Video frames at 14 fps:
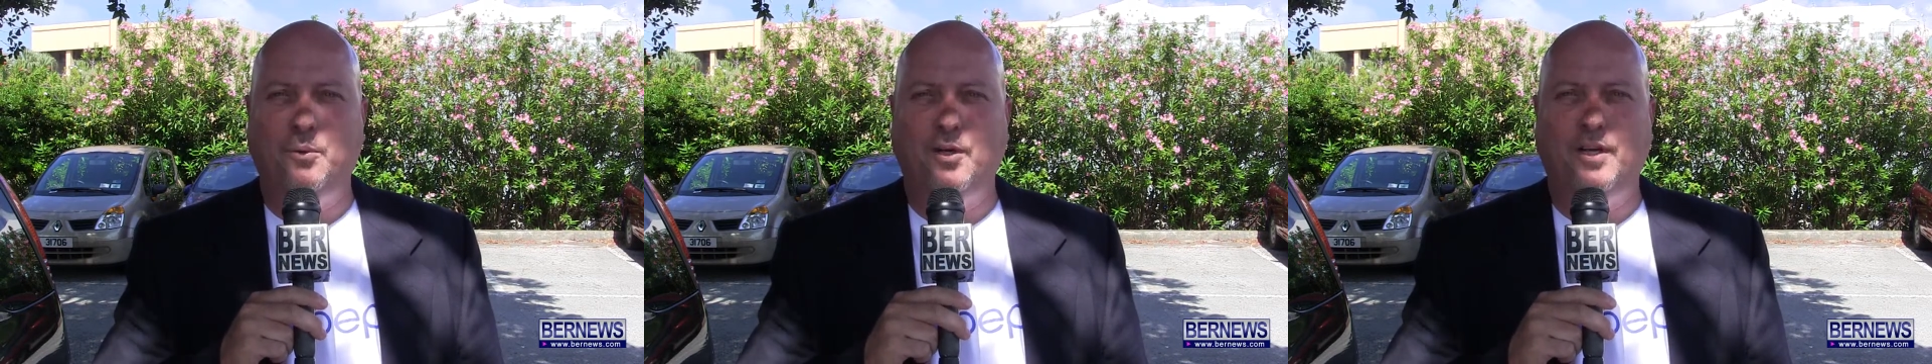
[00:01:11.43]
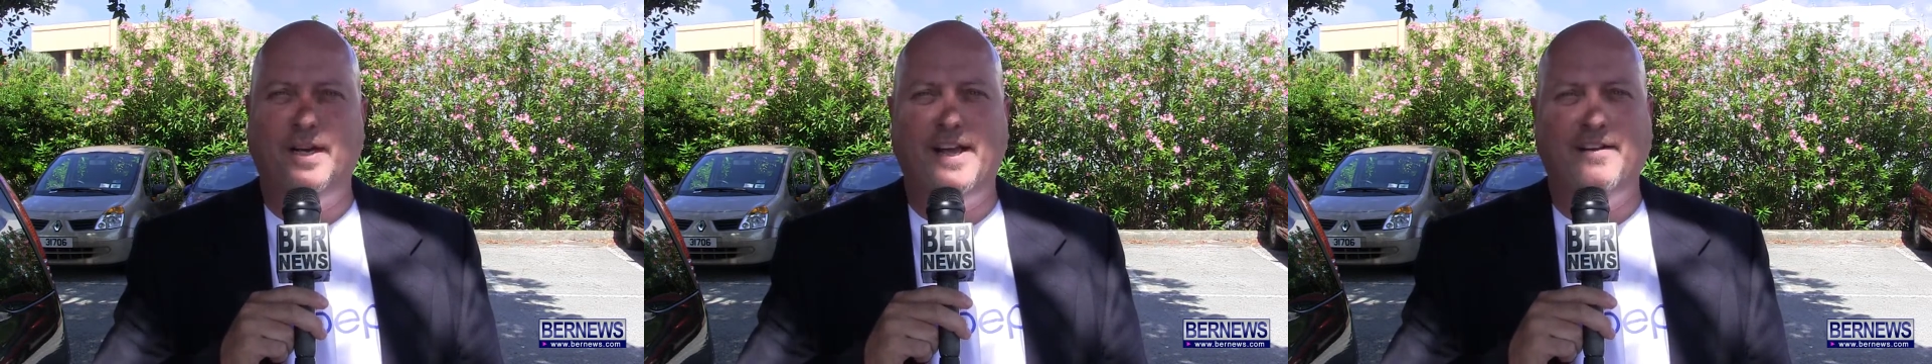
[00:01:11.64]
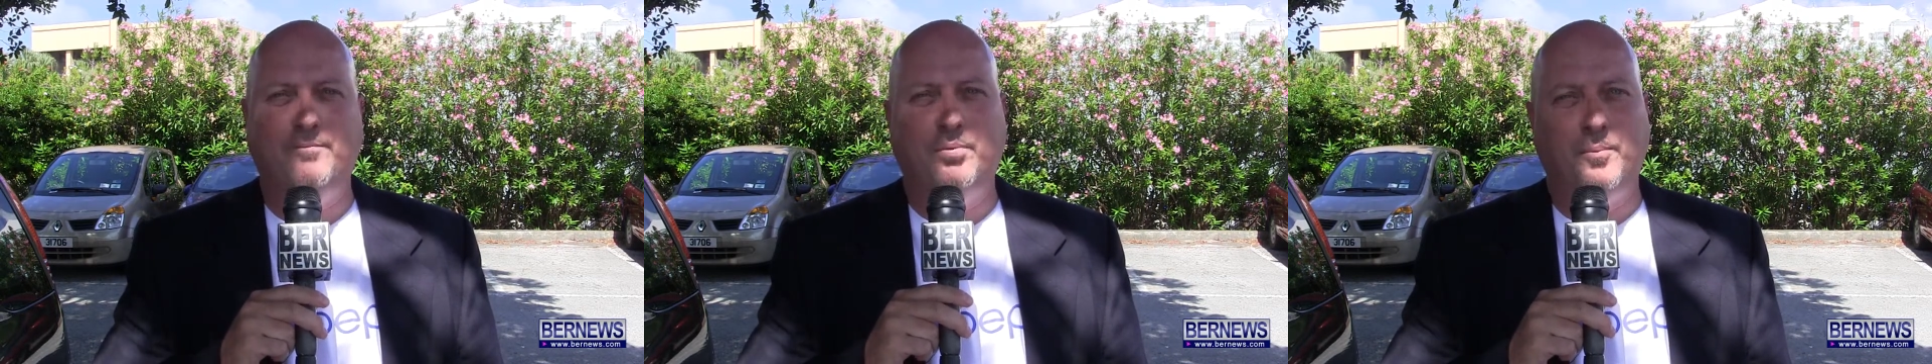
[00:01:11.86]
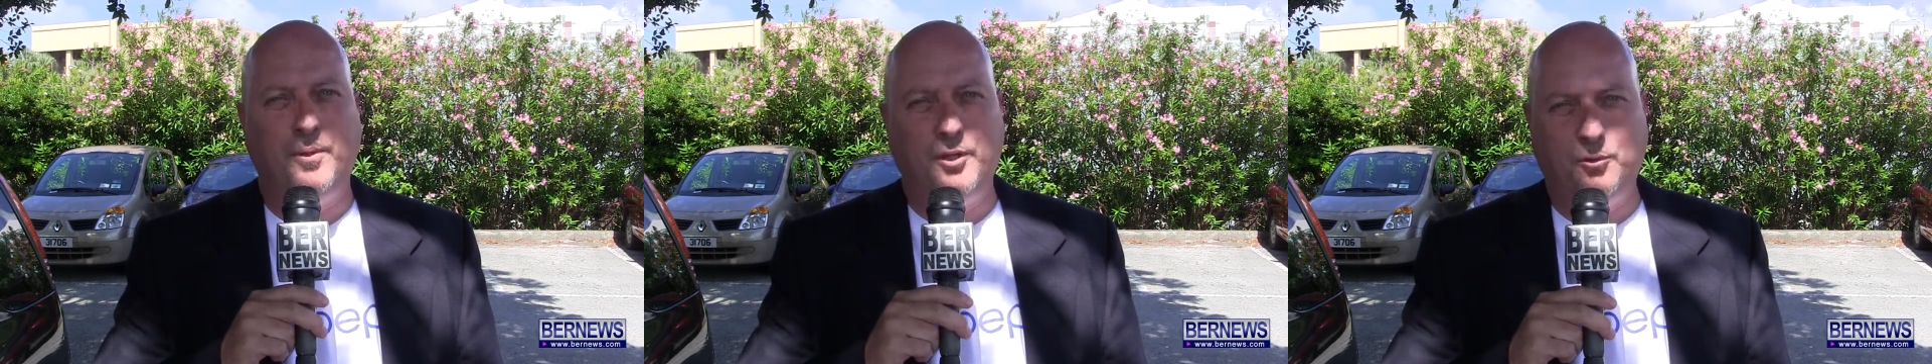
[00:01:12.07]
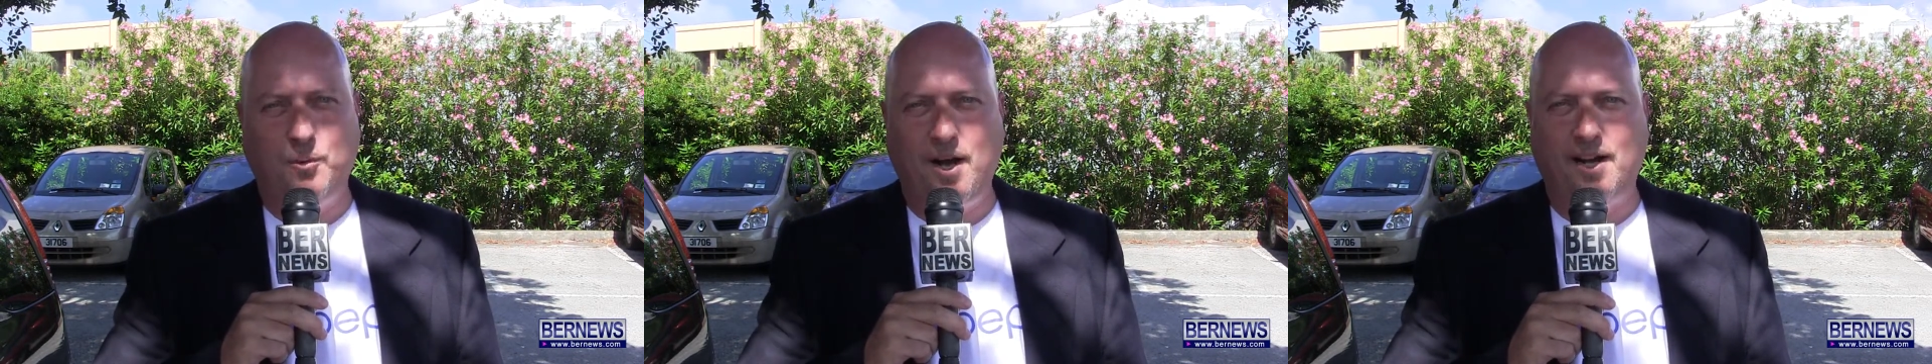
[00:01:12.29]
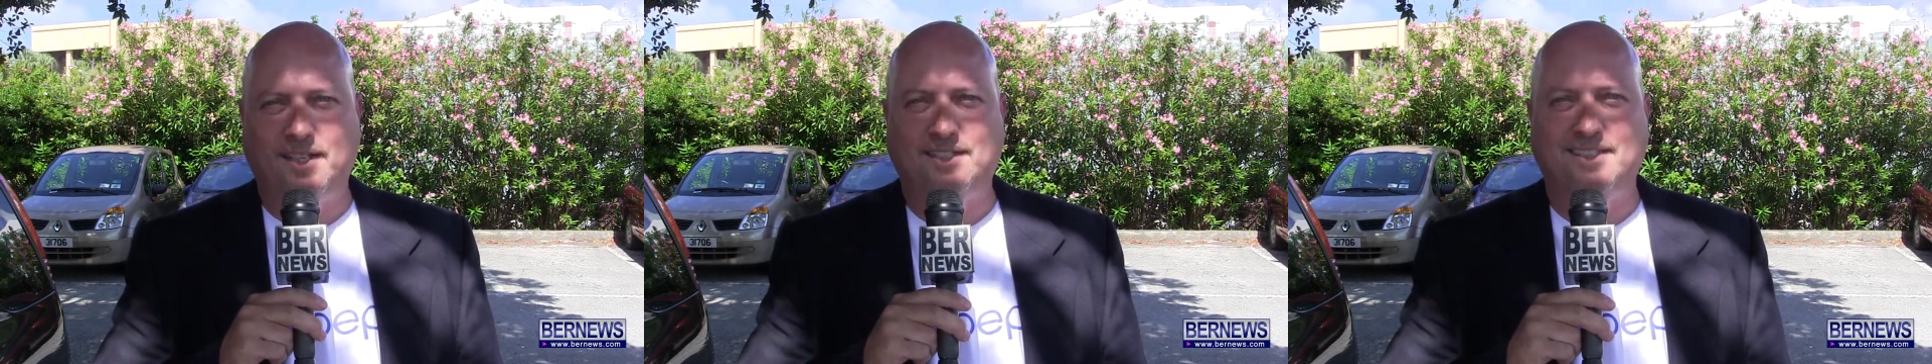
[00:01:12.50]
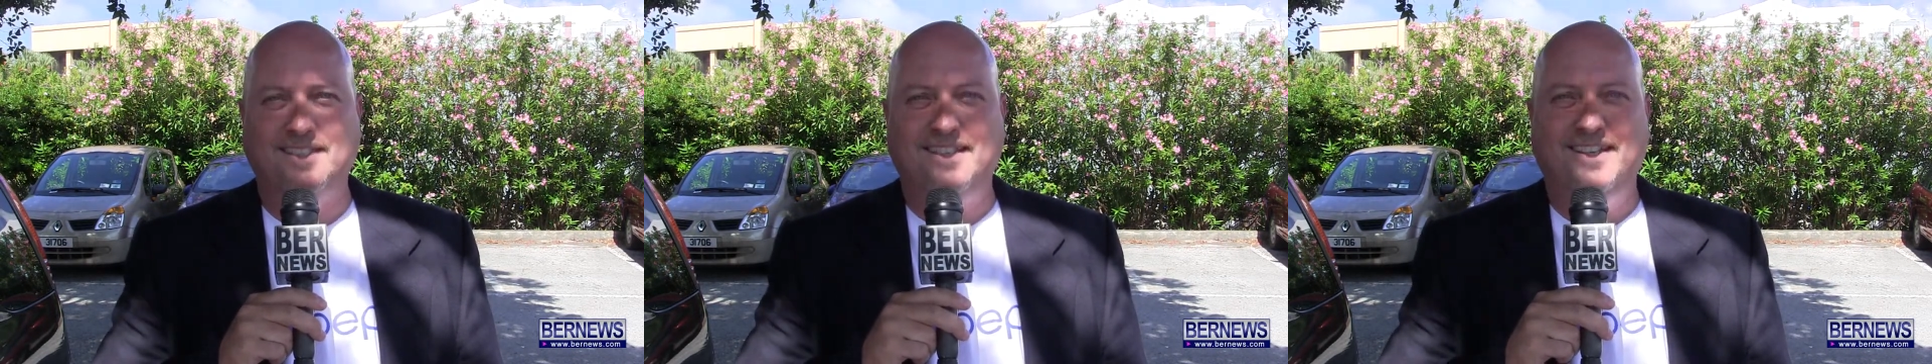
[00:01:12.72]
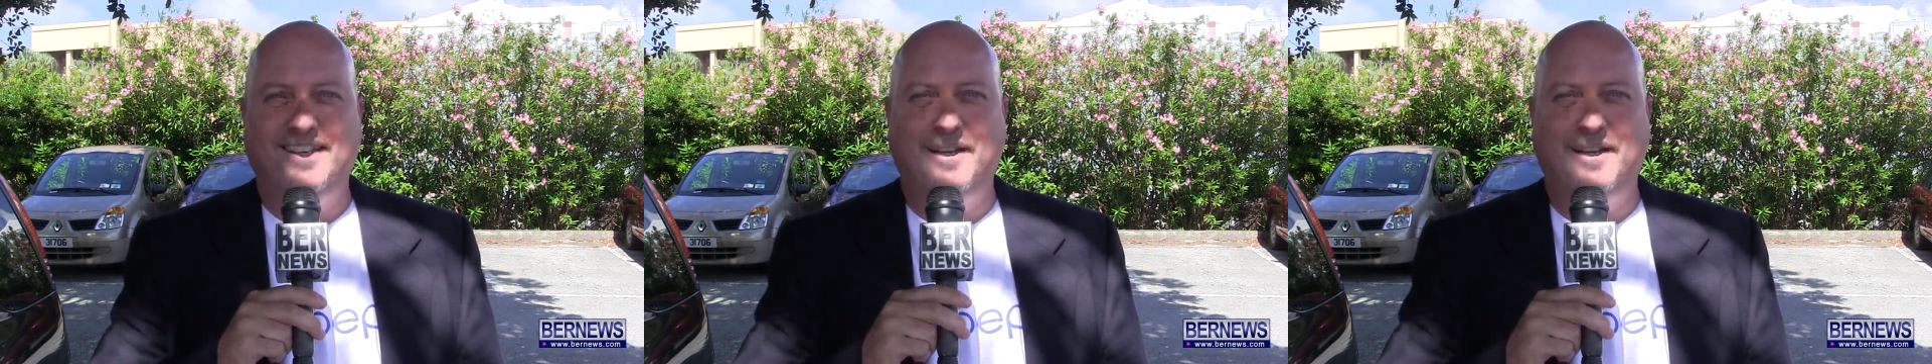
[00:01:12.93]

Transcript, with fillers: we're going to have Bermuda Rocks.